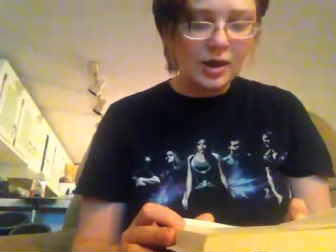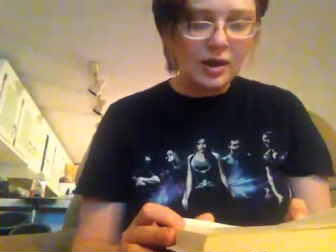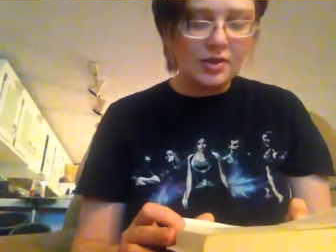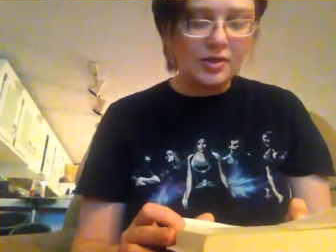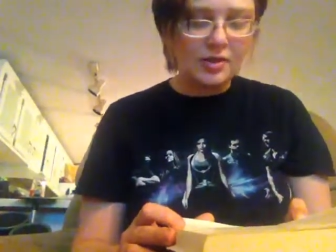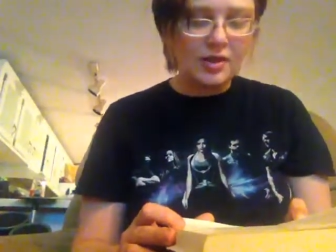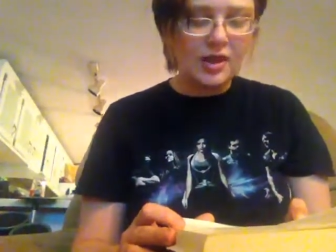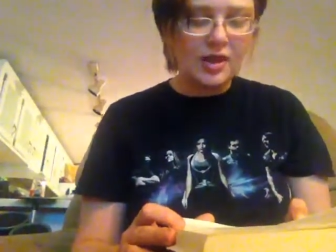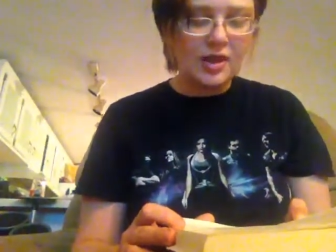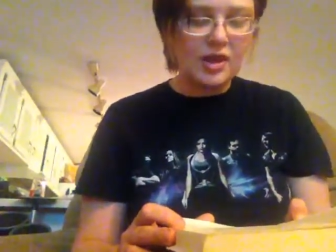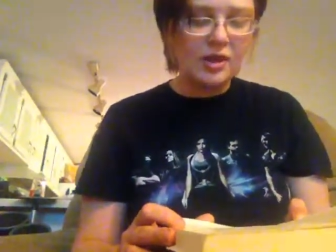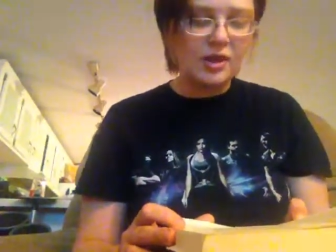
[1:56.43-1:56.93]

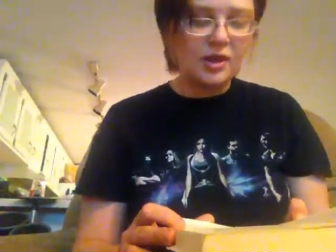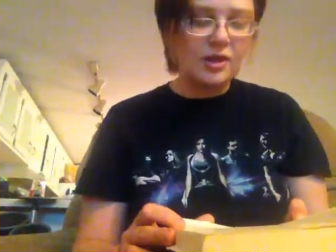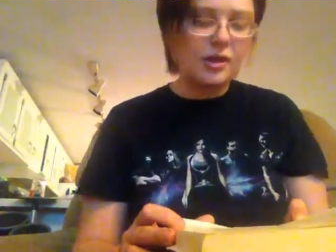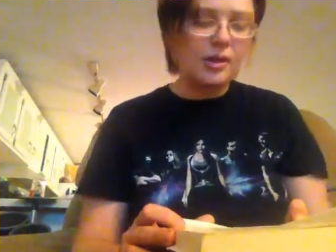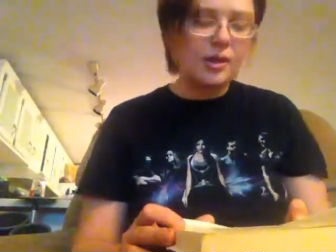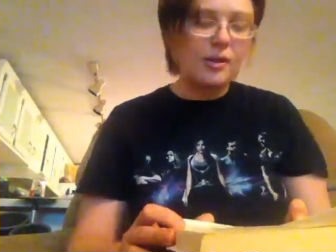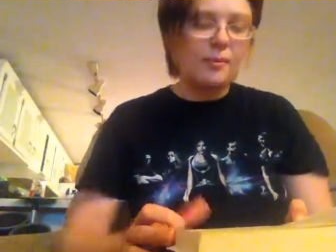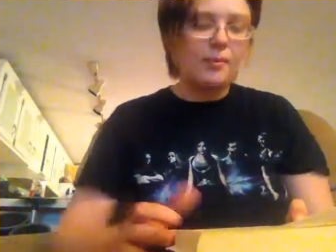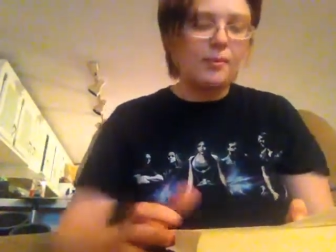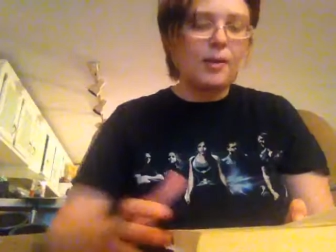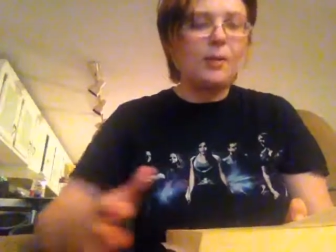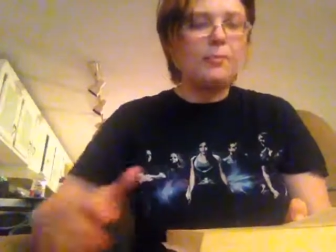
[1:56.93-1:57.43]
Then
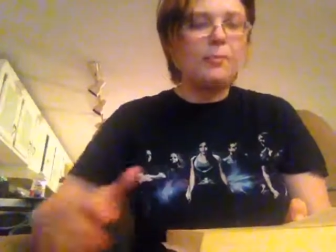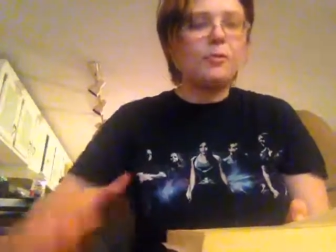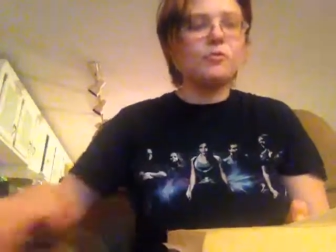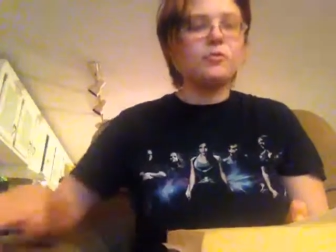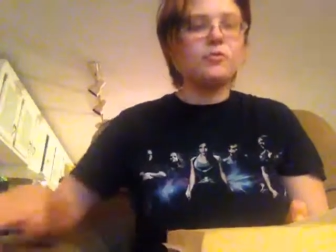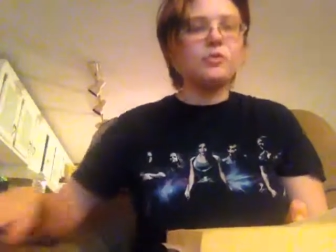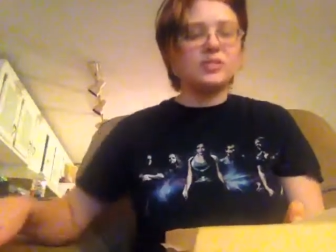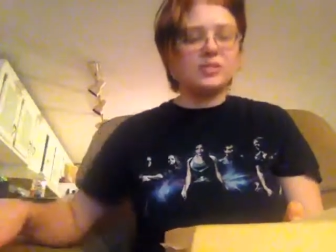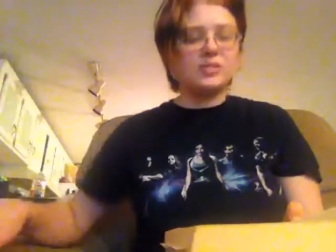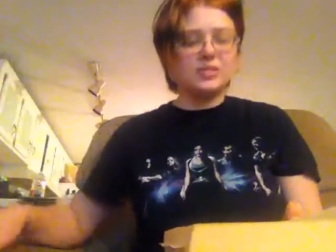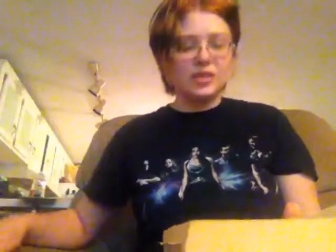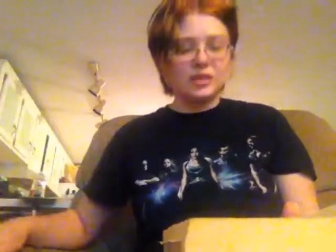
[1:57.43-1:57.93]
Mamma
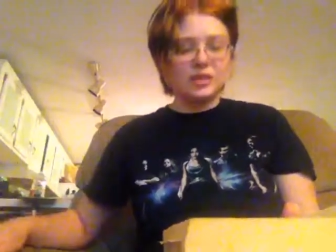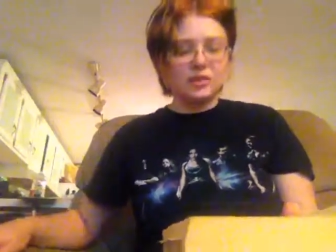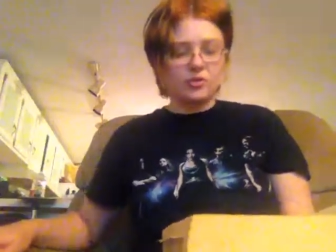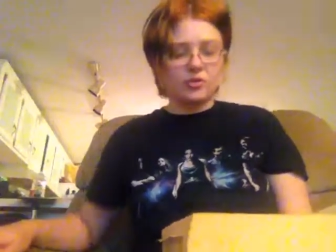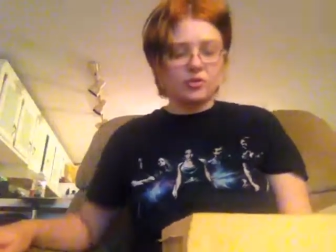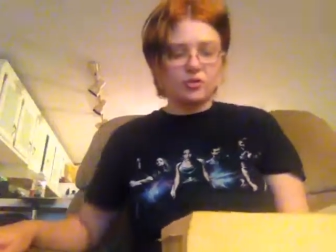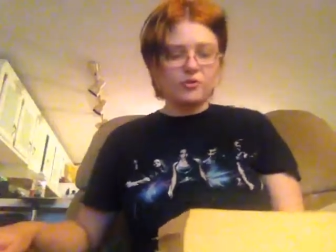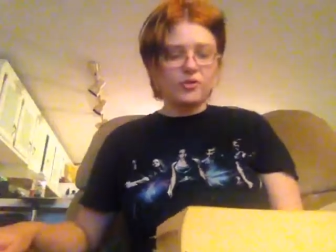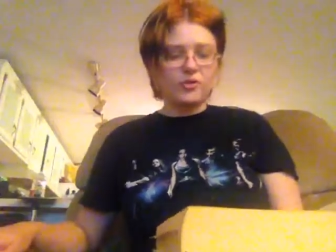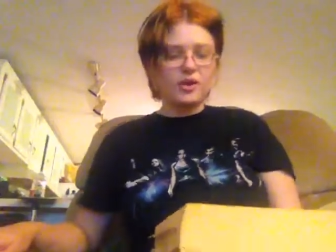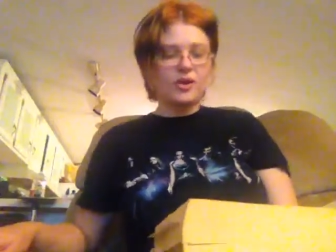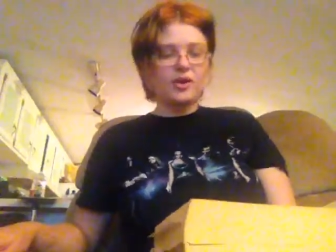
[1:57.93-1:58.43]
would sit in
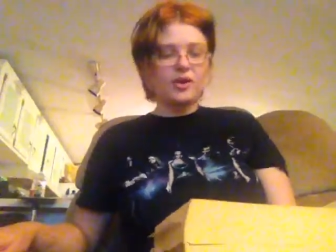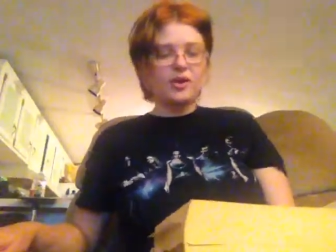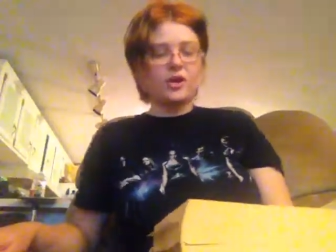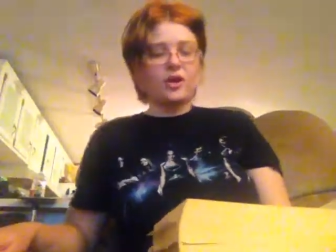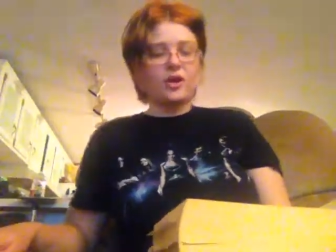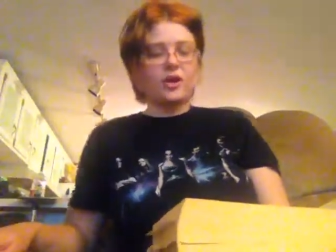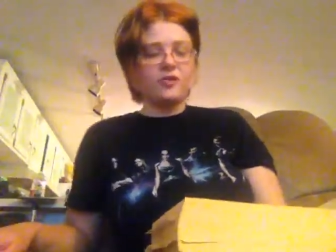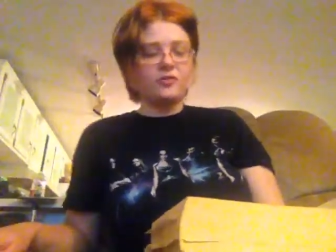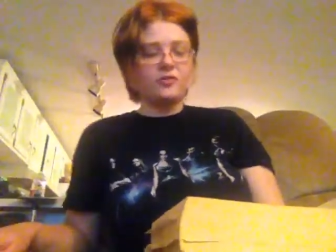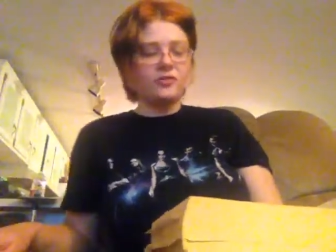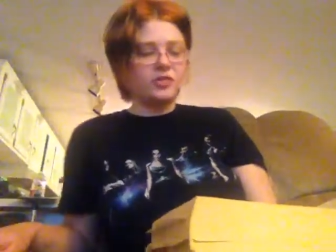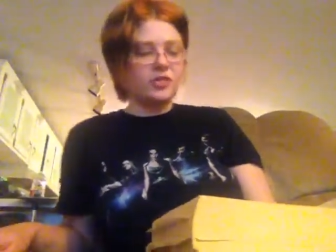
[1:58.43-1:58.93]
her great
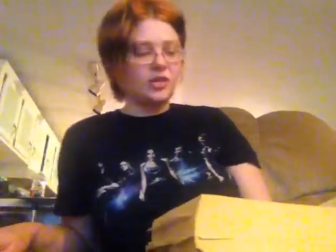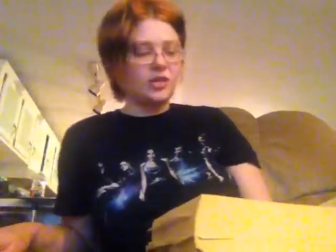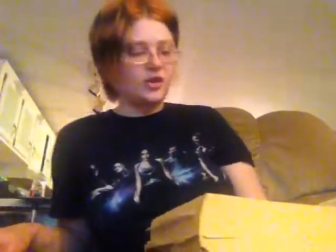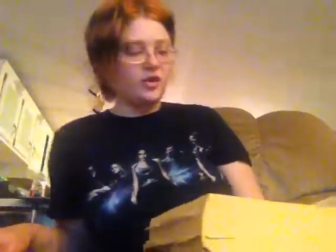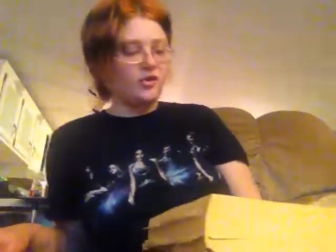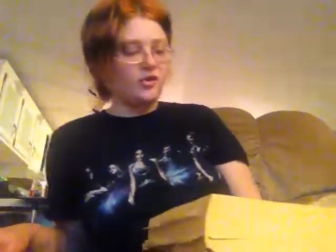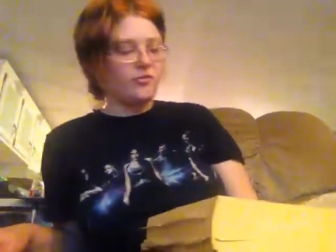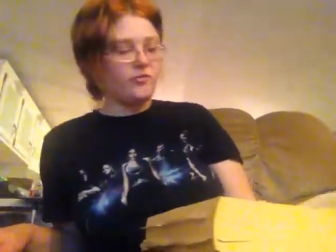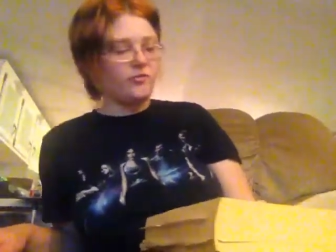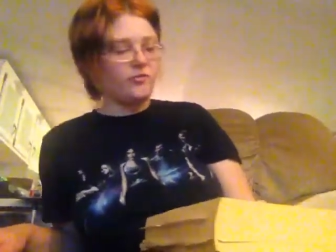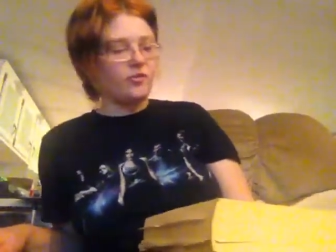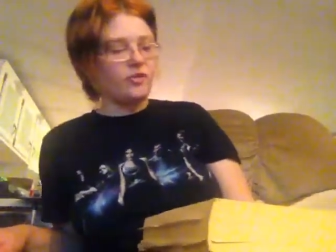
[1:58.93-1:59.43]
carved
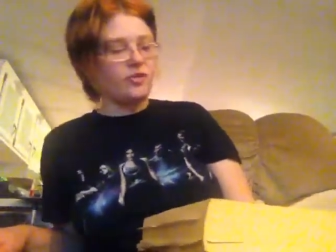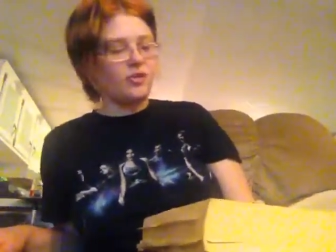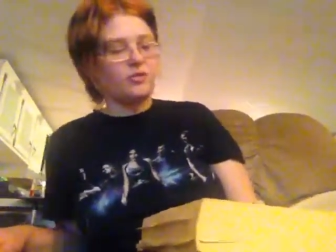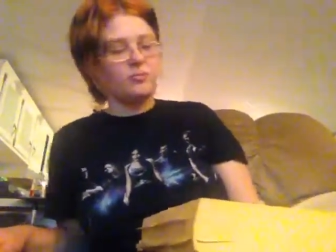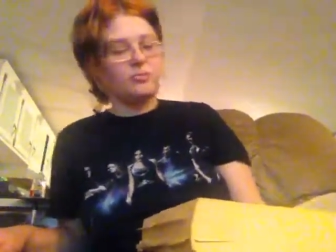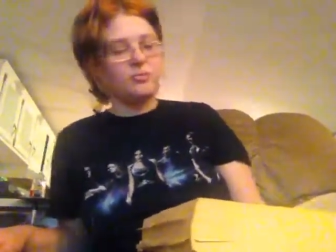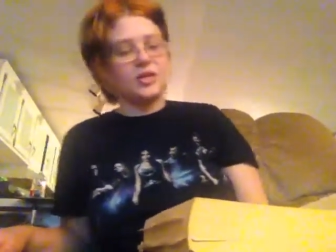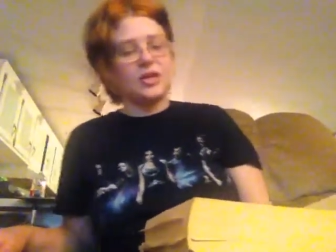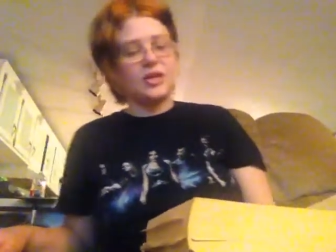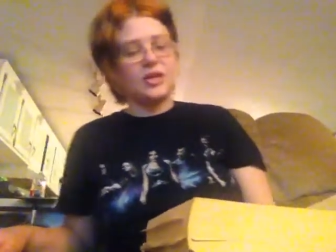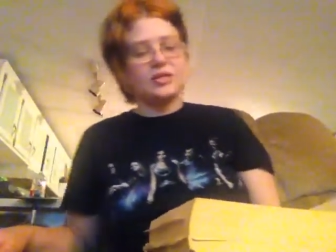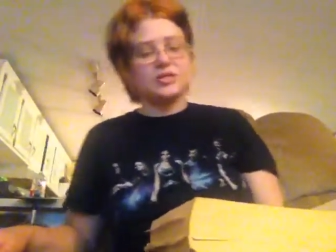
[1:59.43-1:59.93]
chair in front of the
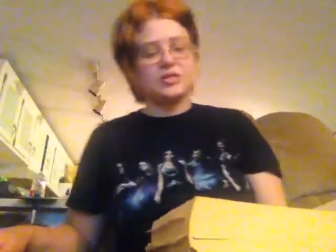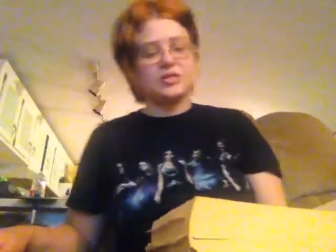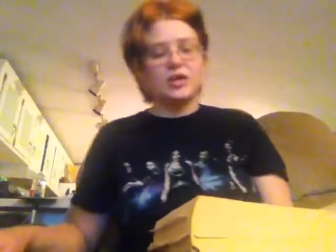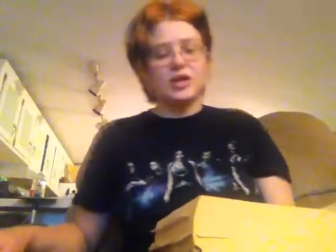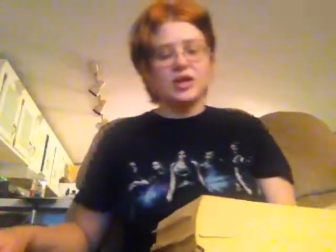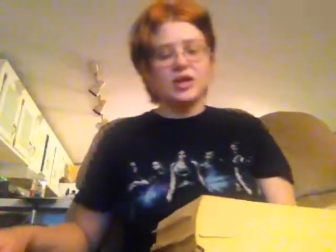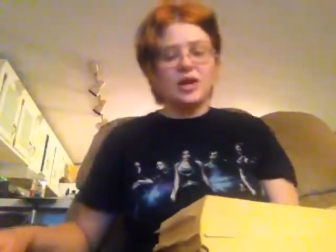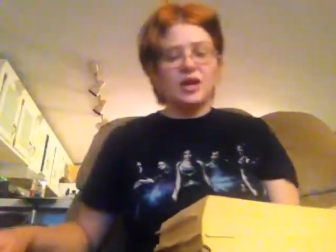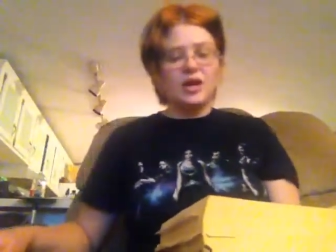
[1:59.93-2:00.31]
blaze,